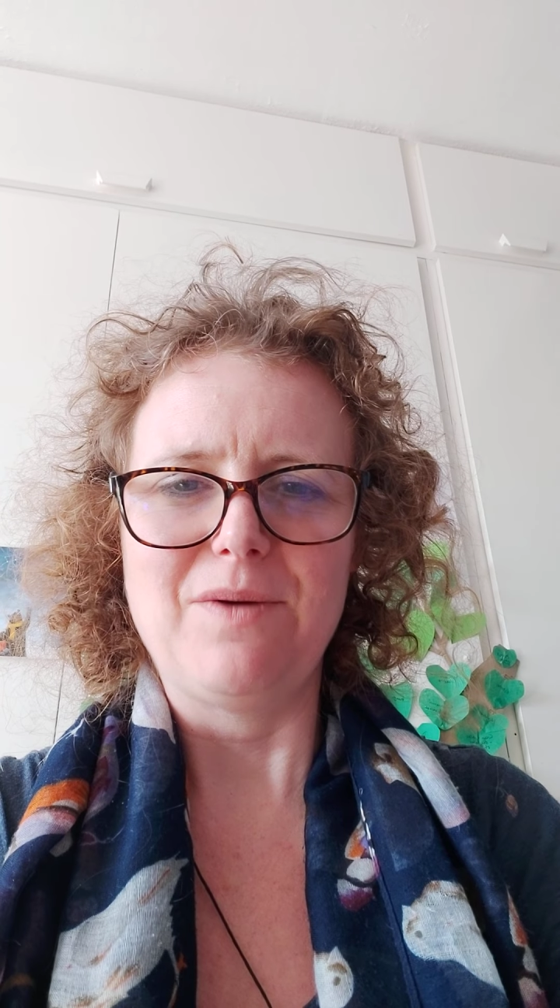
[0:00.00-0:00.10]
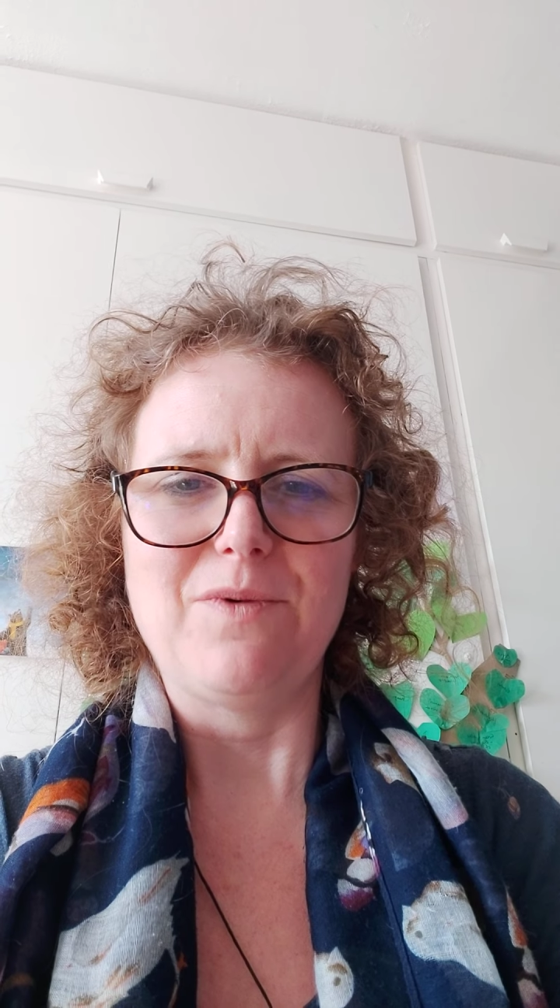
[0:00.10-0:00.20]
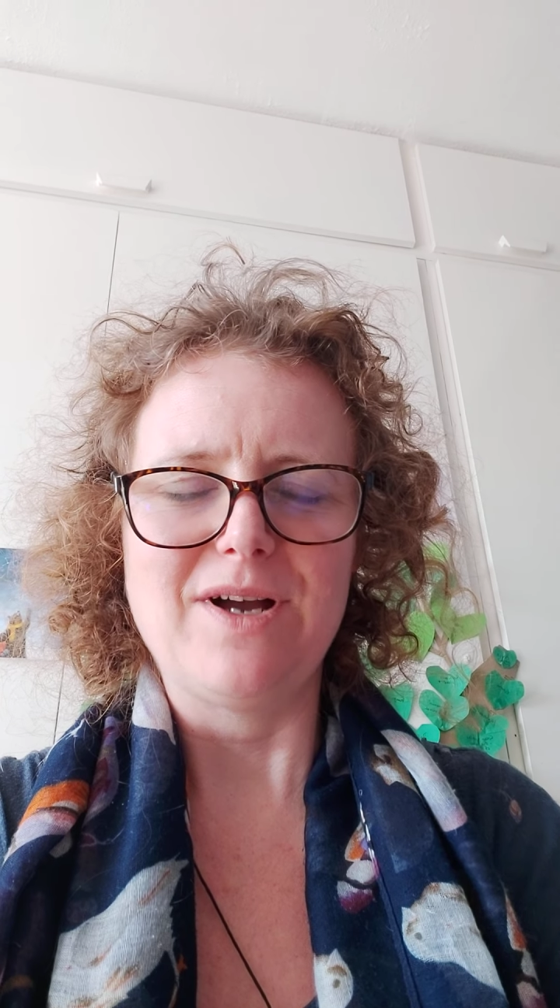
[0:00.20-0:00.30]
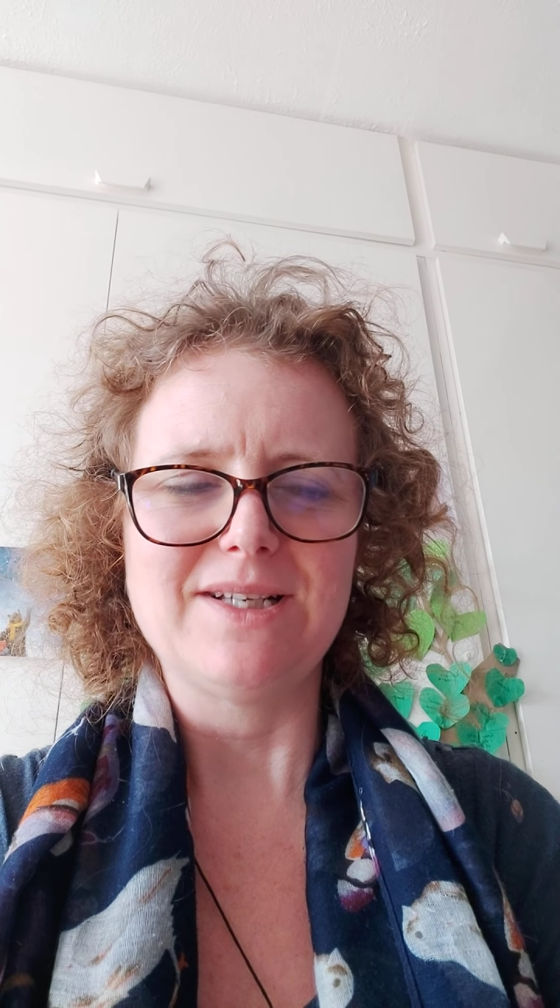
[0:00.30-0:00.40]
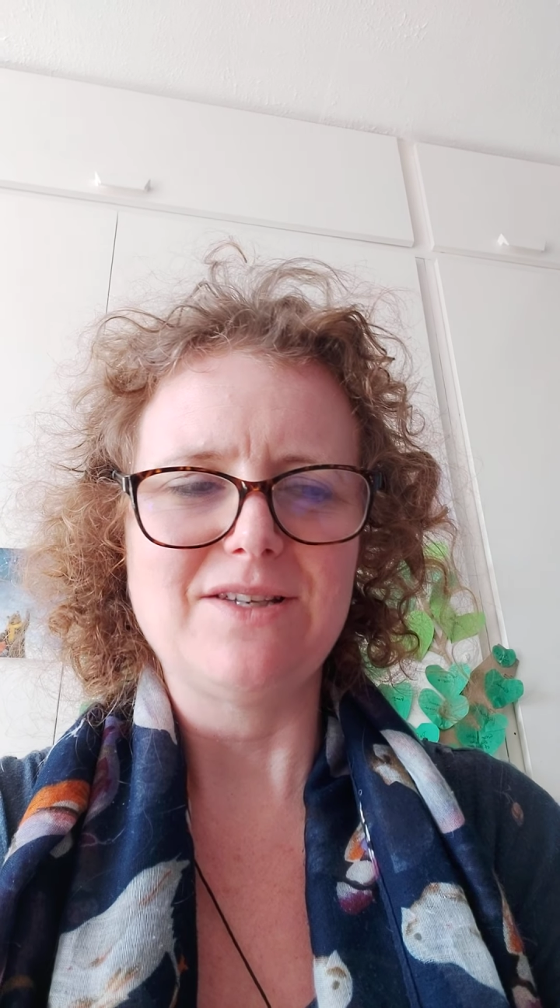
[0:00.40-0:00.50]
it
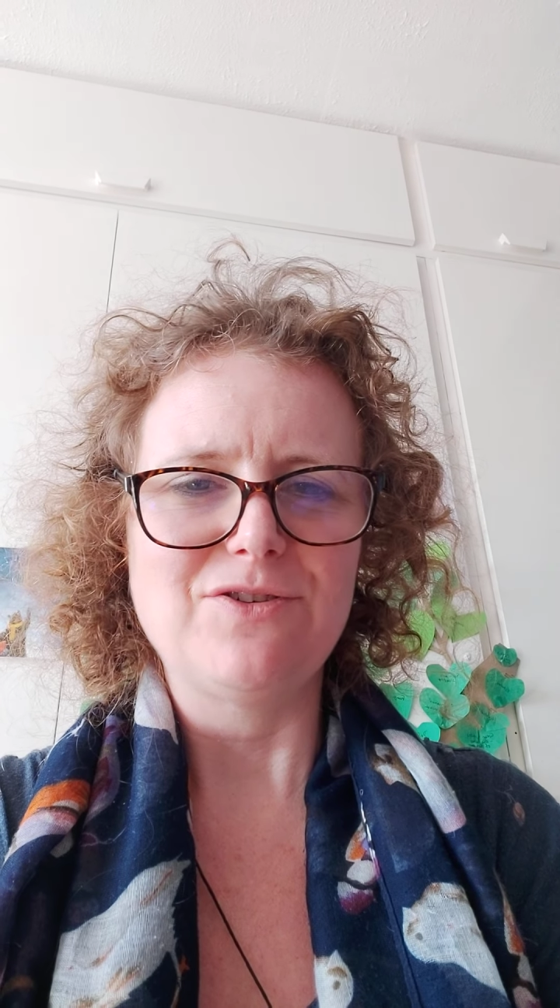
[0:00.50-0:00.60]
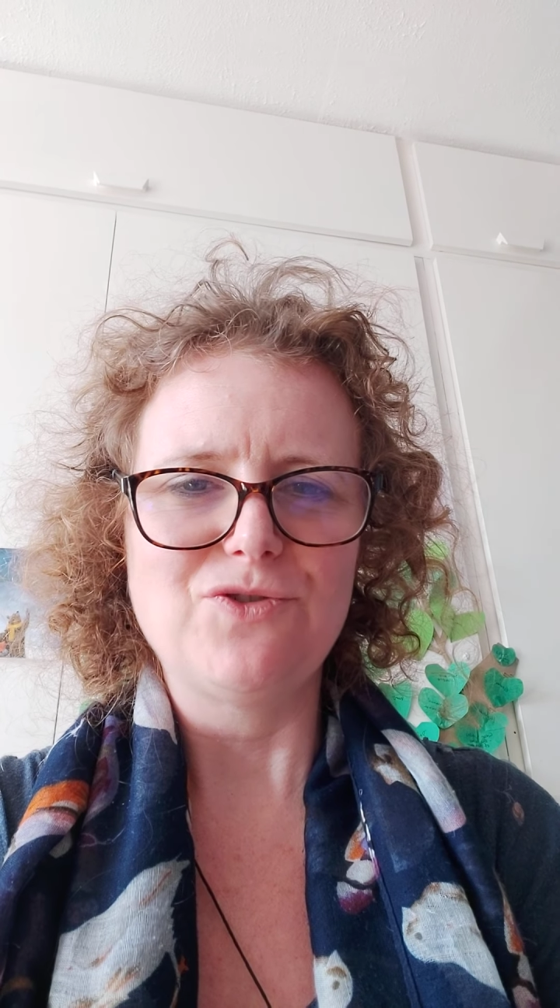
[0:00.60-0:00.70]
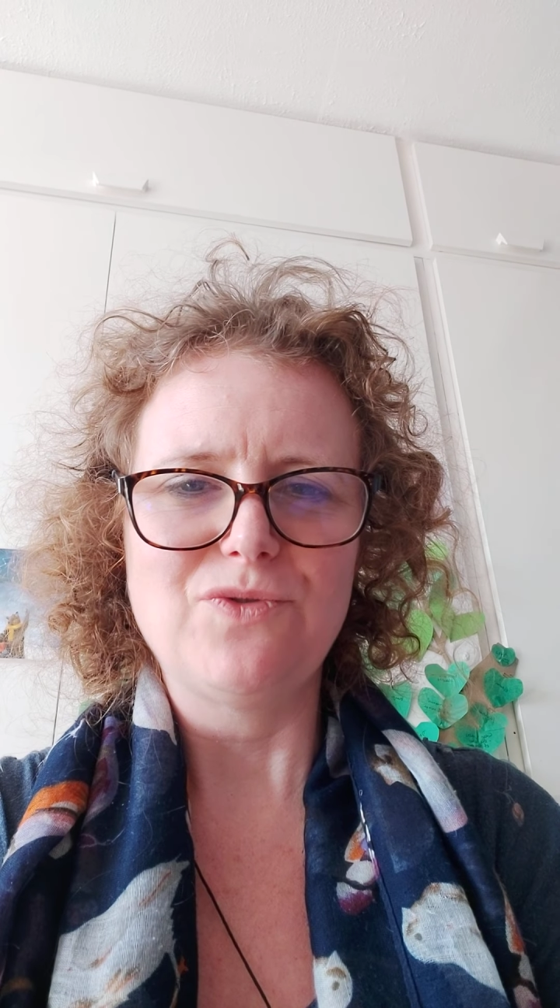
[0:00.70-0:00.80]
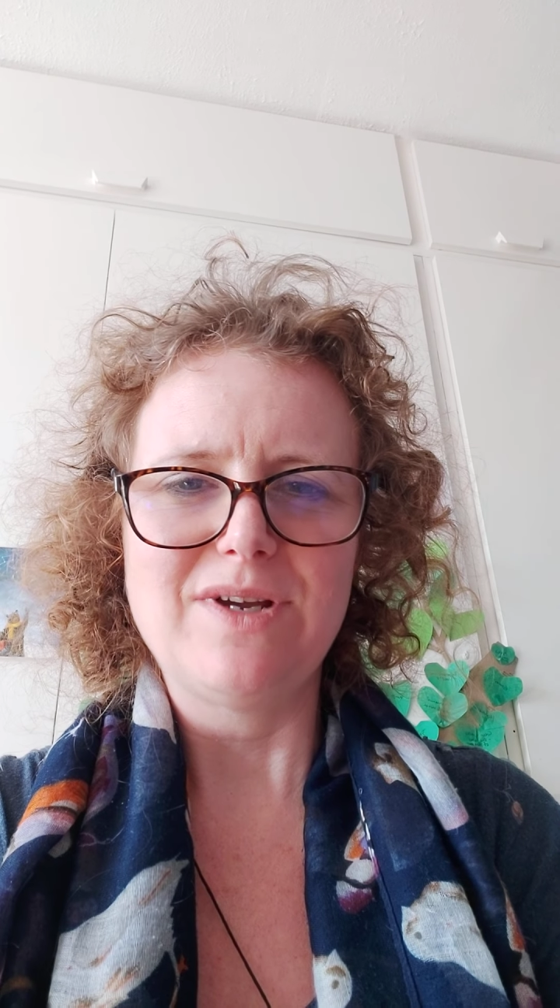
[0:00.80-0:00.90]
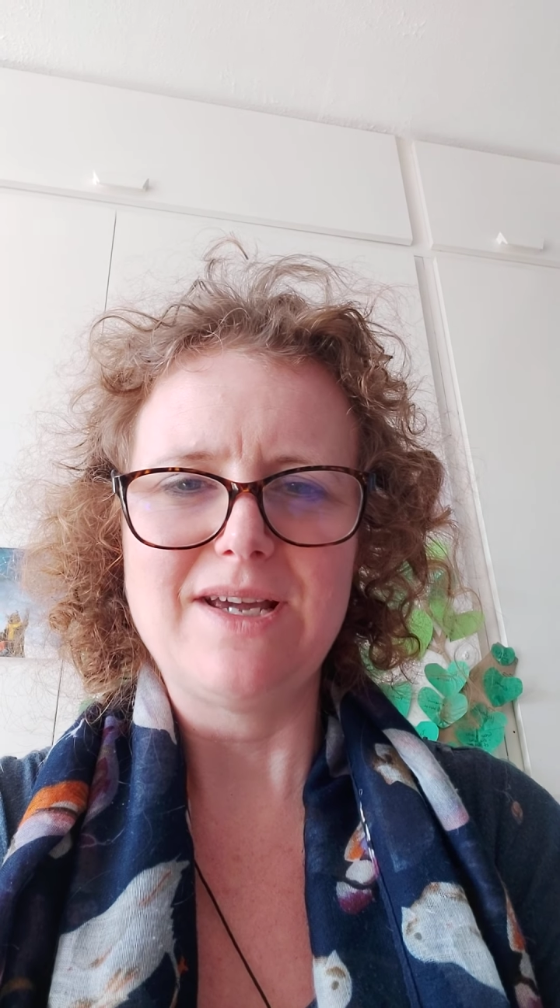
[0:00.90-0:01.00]
works in
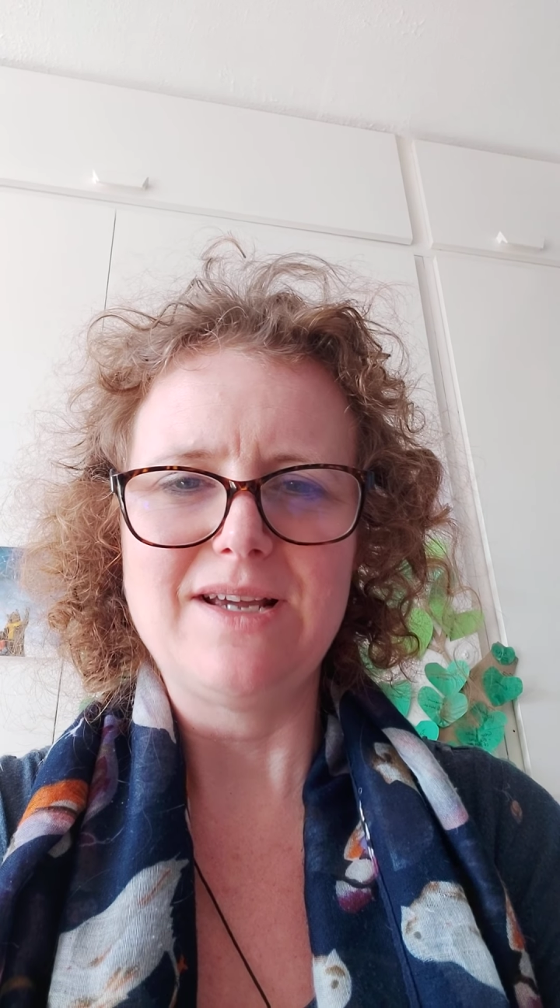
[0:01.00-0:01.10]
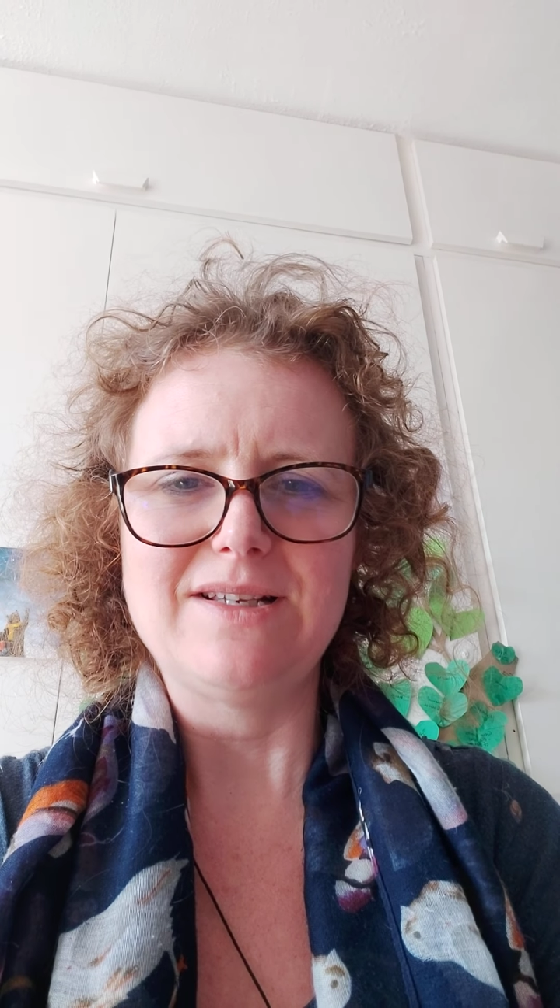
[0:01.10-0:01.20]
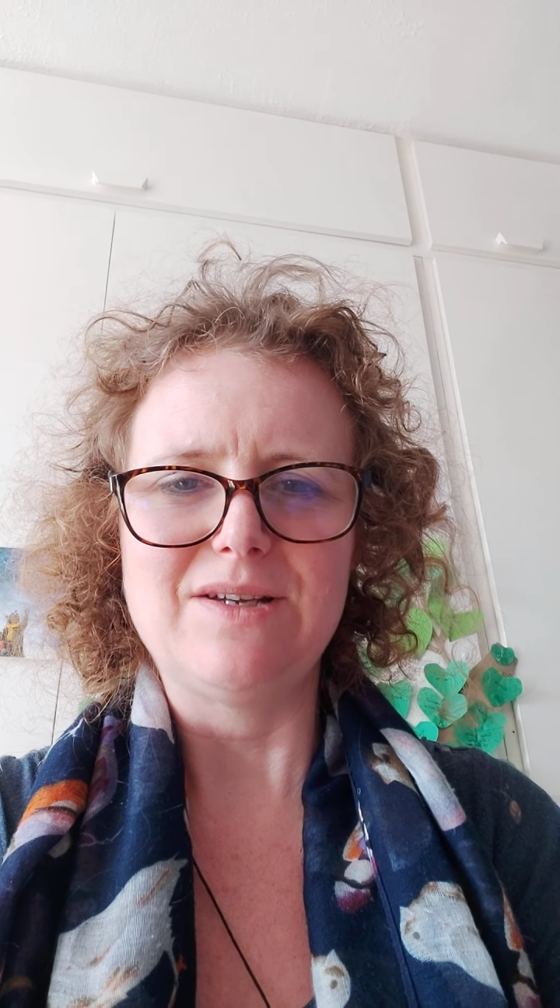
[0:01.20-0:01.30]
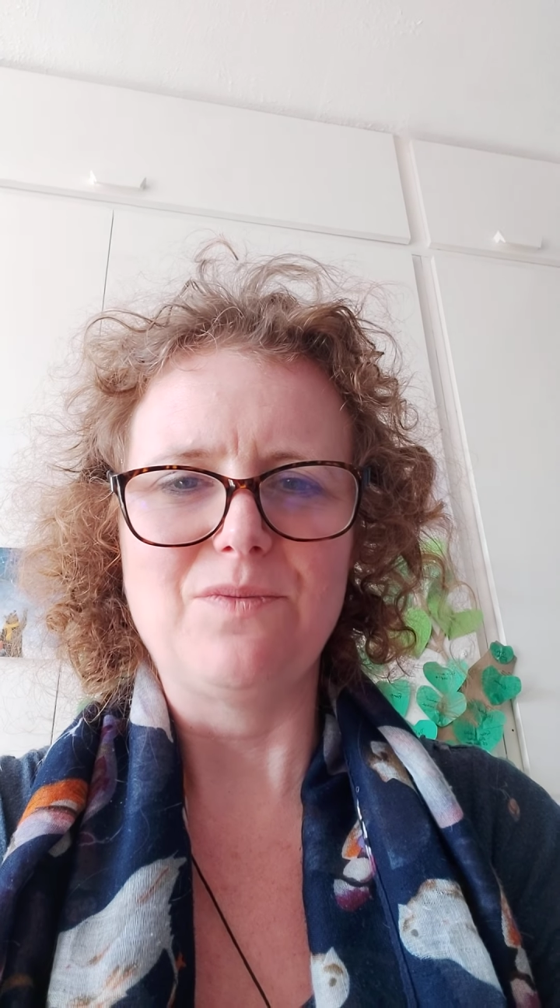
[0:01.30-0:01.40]
trees,